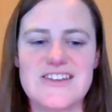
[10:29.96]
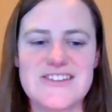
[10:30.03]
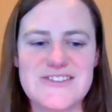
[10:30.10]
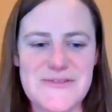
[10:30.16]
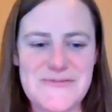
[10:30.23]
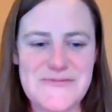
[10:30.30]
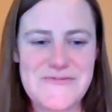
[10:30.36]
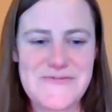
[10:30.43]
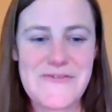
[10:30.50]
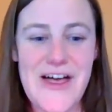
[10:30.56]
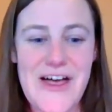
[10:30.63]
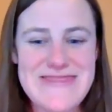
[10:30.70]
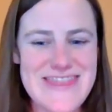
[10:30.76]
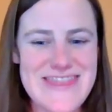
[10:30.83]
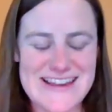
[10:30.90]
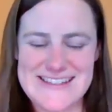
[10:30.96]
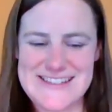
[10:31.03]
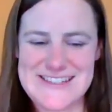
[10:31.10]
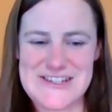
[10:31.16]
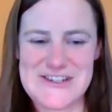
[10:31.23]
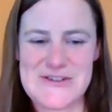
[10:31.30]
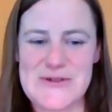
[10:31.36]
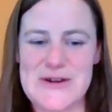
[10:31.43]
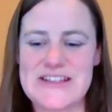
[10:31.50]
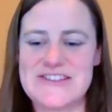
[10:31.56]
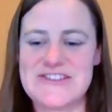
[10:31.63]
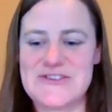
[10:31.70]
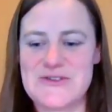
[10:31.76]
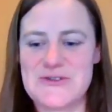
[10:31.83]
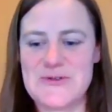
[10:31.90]
Some fun things to do on
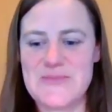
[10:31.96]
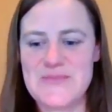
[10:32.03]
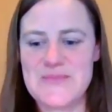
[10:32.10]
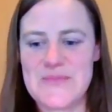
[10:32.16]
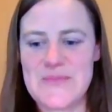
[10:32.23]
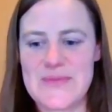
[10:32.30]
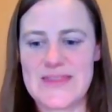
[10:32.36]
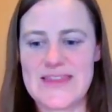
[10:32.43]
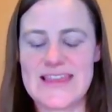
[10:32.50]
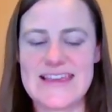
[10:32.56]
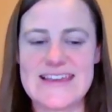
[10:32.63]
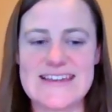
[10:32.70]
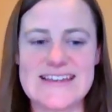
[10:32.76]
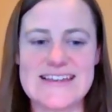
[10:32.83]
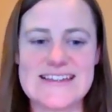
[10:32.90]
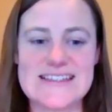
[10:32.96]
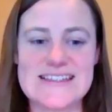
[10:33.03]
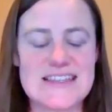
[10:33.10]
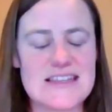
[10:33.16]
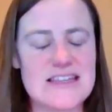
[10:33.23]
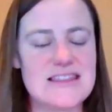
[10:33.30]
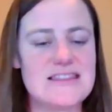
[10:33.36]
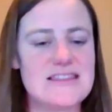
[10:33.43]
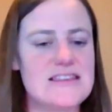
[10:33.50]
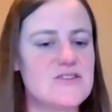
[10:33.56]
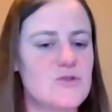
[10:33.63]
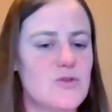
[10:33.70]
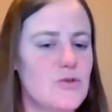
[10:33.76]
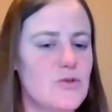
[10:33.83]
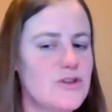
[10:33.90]
Zoom is, this
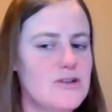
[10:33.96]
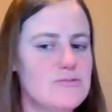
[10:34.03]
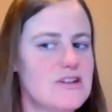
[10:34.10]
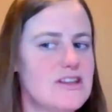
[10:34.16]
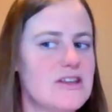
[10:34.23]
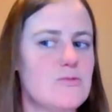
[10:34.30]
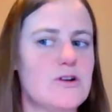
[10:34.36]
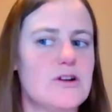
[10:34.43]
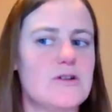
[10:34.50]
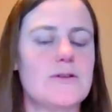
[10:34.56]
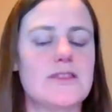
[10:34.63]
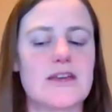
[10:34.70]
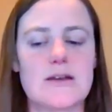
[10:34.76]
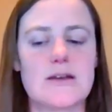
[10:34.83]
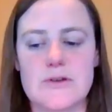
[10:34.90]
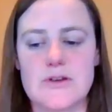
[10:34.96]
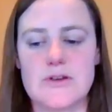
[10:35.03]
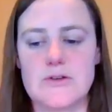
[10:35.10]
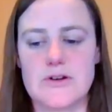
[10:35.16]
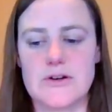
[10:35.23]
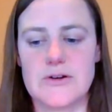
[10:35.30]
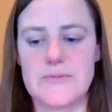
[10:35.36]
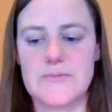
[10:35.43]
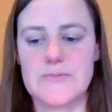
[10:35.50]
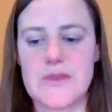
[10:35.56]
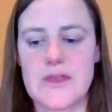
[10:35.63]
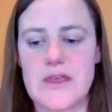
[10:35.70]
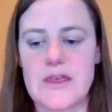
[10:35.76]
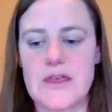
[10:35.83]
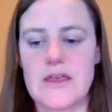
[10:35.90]
will only really work with a computer.
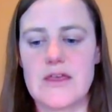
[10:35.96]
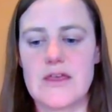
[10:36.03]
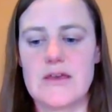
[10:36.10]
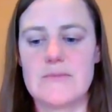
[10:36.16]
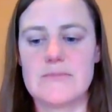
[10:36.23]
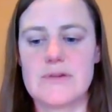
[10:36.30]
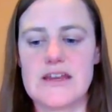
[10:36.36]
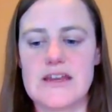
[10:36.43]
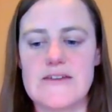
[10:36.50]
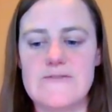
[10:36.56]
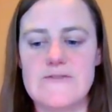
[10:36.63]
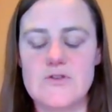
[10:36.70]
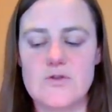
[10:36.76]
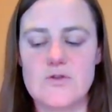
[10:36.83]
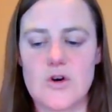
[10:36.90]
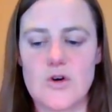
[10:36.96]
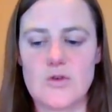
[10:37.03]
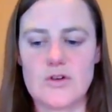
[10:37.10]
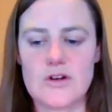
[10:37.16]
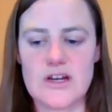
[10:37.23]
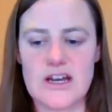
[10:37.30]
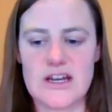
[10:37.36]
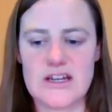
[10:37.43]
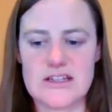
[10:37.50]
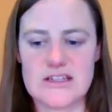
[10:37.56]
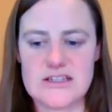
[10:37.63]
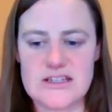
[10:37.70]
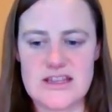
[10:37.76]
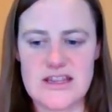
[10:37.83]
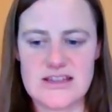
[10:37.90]
If you go to
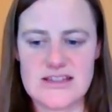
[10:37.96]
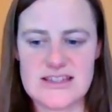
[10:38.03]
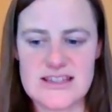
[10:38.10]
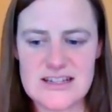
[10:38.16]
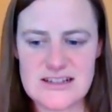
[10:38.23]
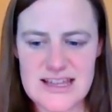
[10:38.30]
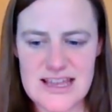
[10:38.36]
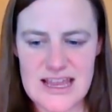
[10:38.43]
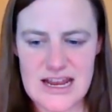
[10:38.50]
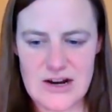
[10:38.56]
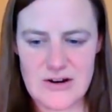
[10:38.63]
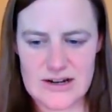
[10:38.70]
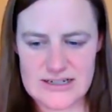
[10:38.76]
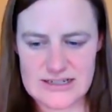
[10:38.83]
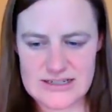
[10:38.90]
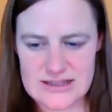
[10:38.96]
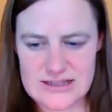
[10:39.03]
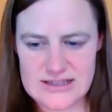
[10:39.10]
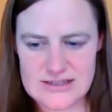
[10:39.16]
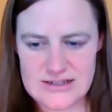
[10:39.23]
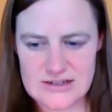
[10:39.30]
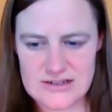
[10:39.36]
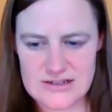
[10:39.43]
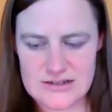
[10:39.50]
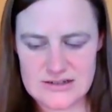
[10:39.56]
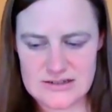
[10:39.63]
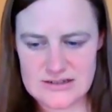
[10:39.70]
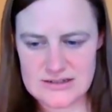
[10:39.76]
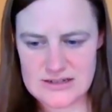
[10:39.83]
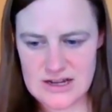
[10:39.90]
the little caret, these are
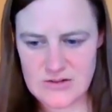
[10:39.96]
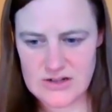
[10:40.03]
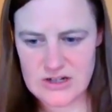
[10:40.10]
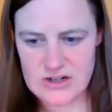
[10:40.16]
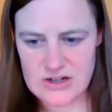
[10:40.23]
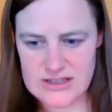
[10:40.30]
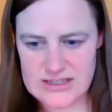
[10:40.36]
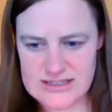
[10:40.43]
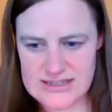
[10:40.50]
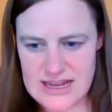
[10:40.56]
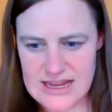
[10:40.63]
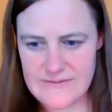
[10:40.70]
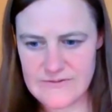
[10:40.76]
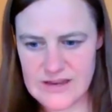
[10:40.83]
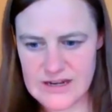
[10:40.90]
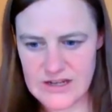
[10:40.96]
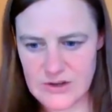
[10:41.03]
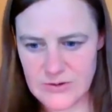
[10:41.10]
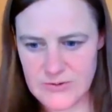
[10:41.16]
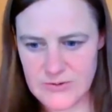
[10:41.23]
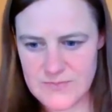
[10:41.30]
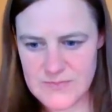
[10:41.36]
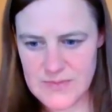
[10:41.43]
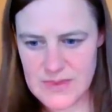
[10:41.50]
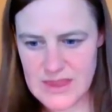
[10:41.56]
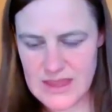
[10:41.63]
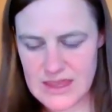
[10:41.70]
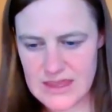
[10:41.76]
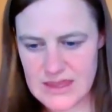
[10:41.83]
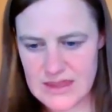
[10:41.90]
down here in the stop video,
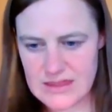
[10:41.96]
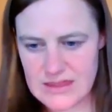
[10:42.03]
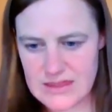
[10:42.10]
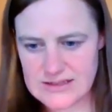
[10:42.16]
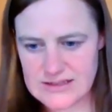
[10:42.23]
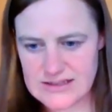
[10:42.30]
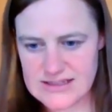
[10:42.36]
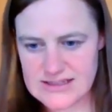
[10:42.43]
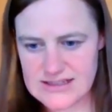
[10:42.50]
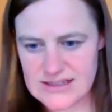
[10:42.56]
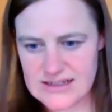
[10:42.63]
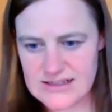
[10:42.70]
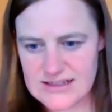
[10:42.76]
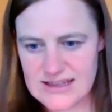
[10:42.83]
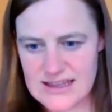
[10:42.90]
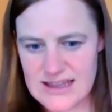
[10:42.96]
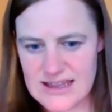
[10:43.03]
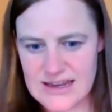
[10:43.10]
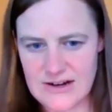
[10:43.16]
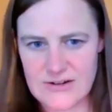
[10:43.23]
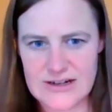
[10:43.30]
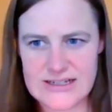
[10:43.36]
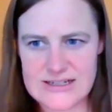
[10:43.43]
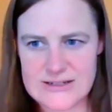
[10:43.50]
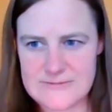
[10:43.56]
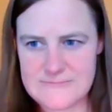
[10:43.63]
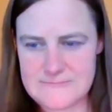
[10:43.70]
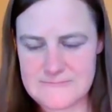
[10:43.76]
there's this little caret.